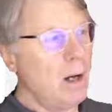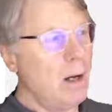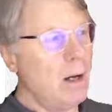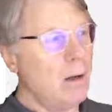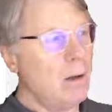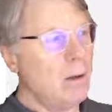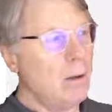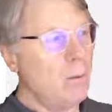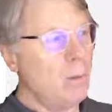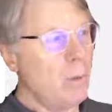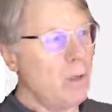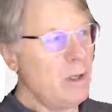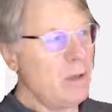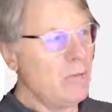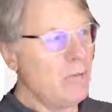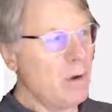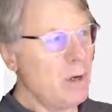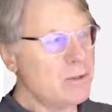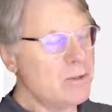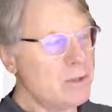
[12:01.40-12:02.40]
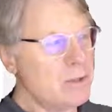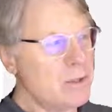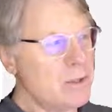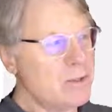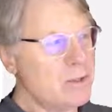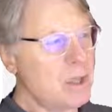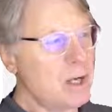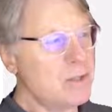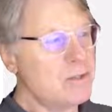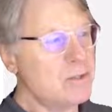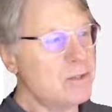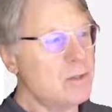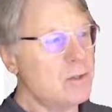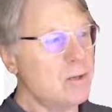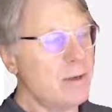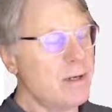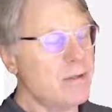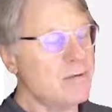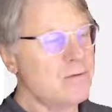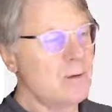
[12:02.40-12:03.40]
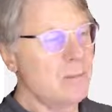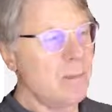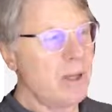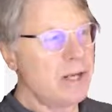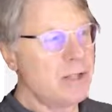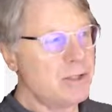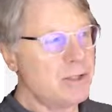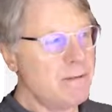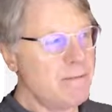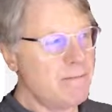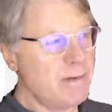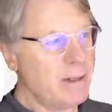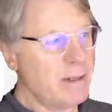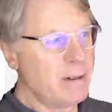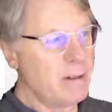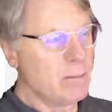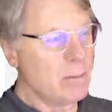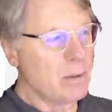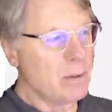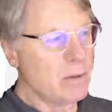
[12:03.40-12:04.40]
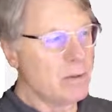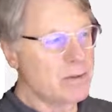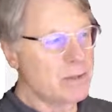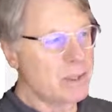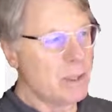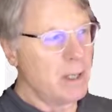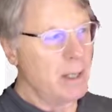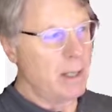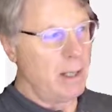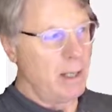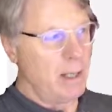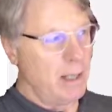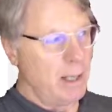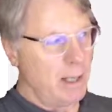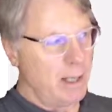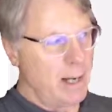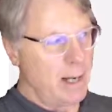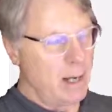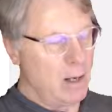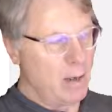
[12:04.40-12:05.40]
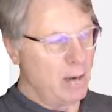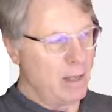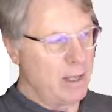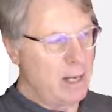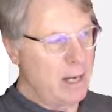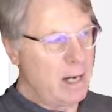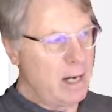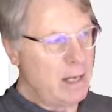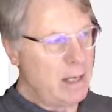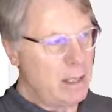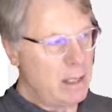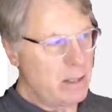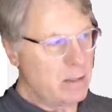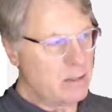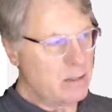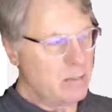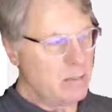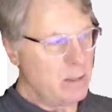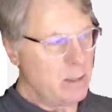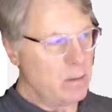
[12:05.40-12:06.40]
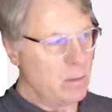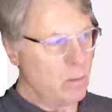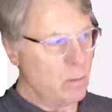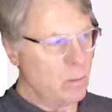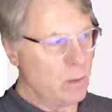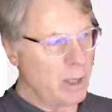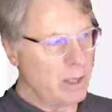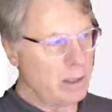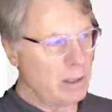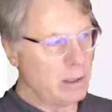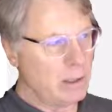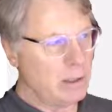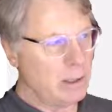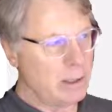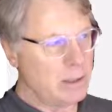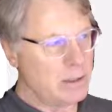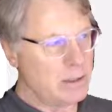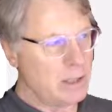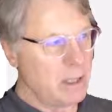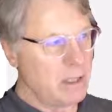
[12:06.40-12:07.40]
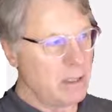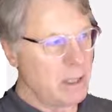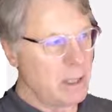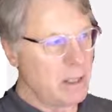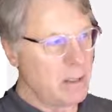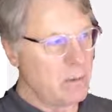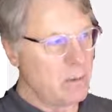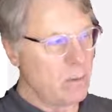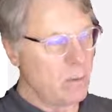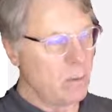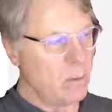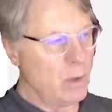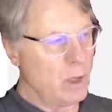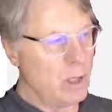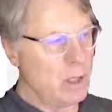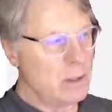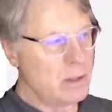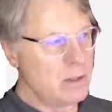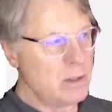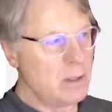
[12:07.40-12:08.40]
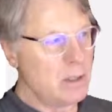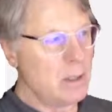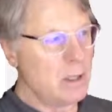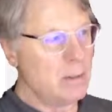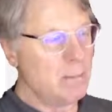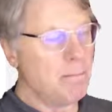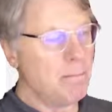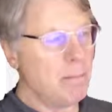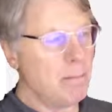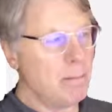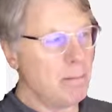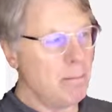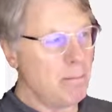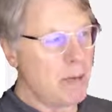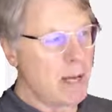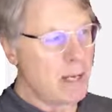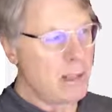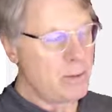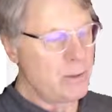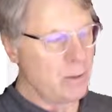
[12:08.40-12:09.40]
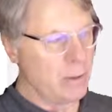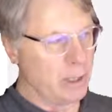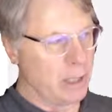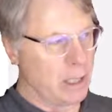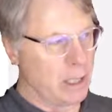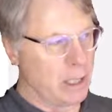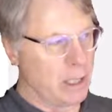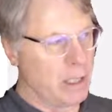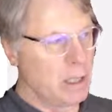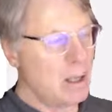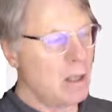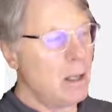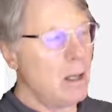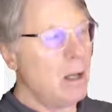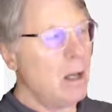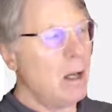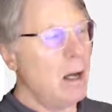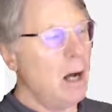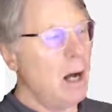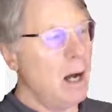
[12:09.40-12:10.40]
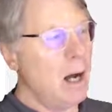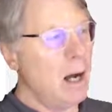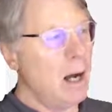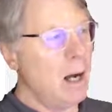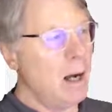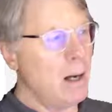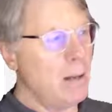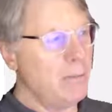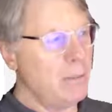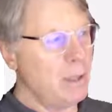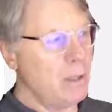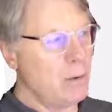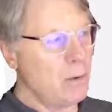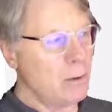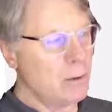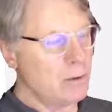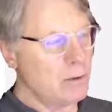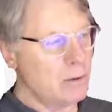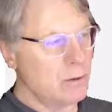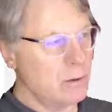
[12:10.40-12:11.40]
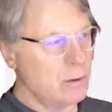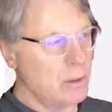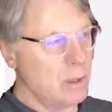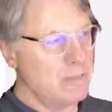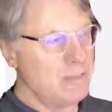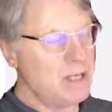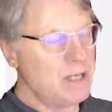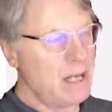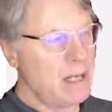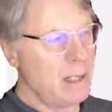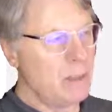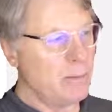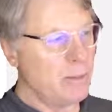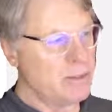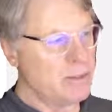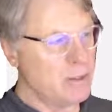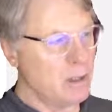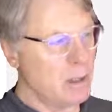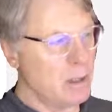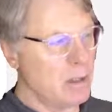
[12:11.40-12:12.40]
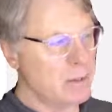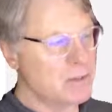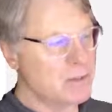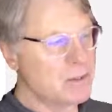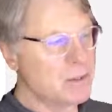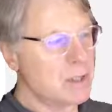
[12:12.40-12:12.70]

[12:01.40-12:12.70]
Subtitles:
We've also discussed the transformation variables and how they need to be right-clicked and then run manually in order to obtain results.